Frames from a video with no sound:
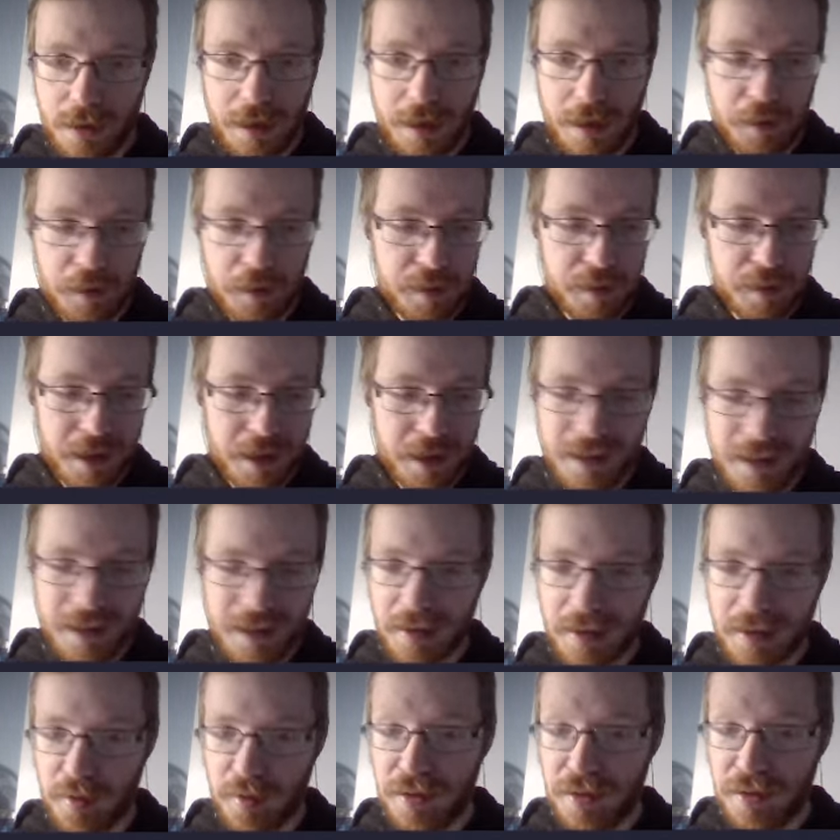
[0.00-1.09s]
I think that's
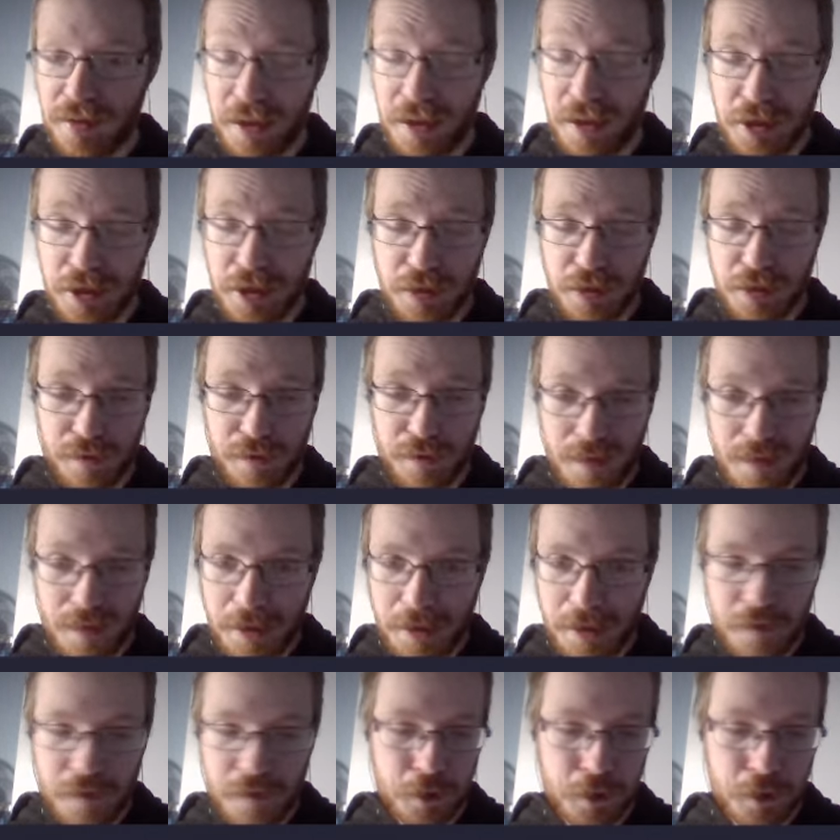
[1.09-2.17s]
Dutch or Flemish for
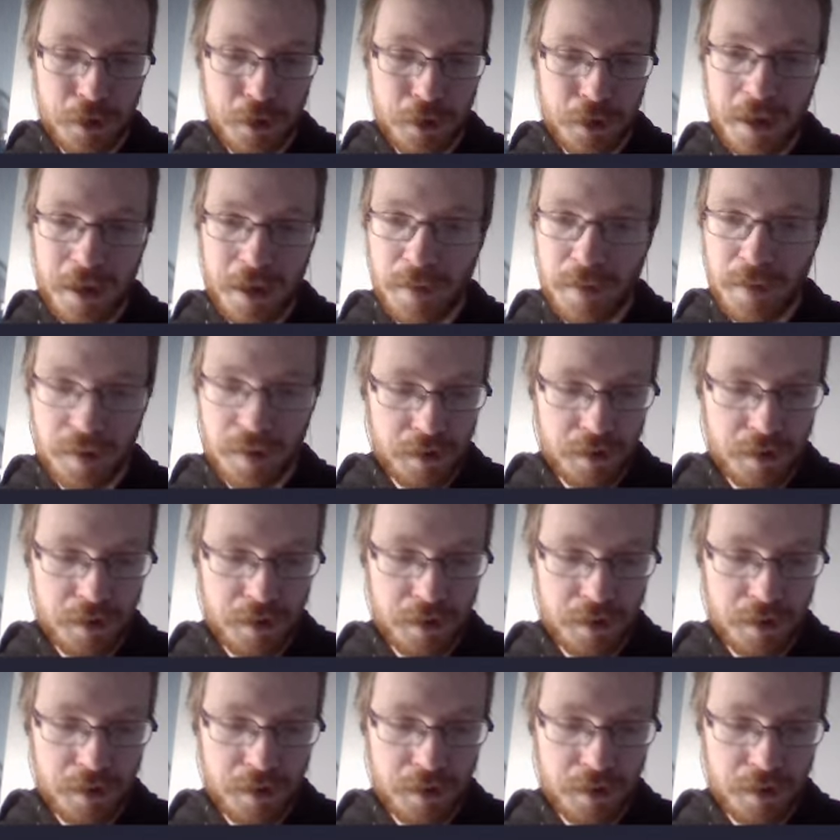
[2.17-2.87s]
Cookie Monster.